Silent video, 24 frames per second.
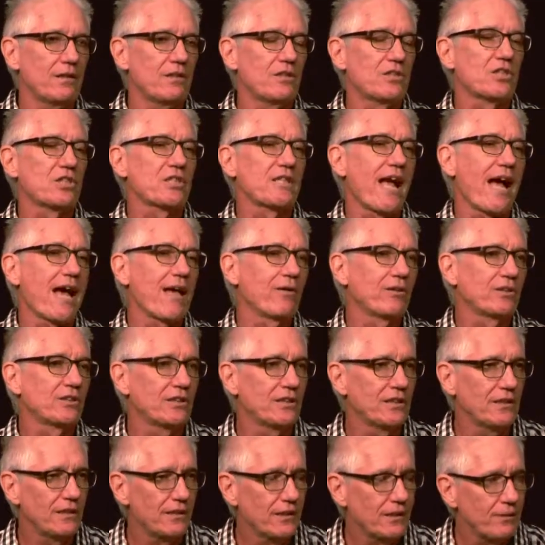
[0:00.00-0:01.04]
scatter
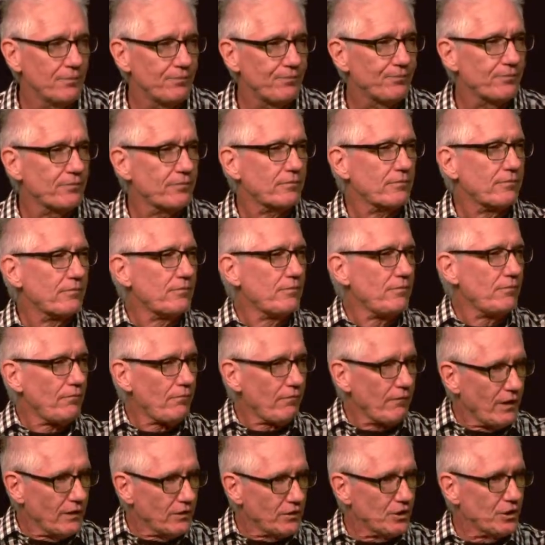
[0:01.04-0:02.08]
seed,
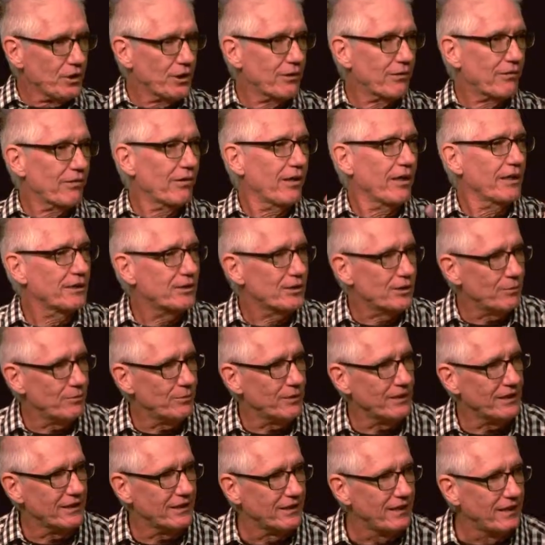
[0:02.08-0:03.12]
share Christ to
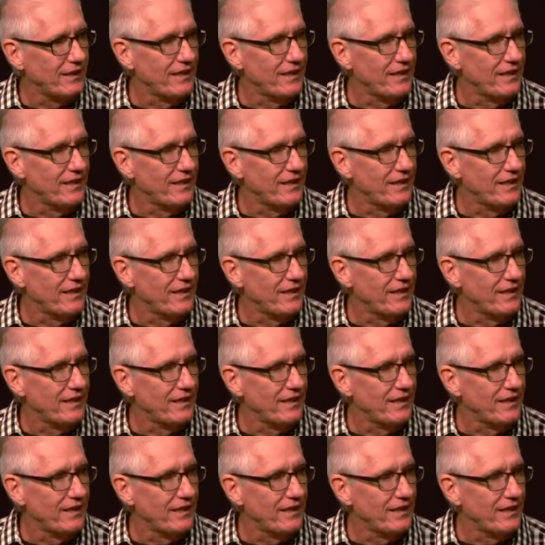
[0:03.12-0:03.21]
me.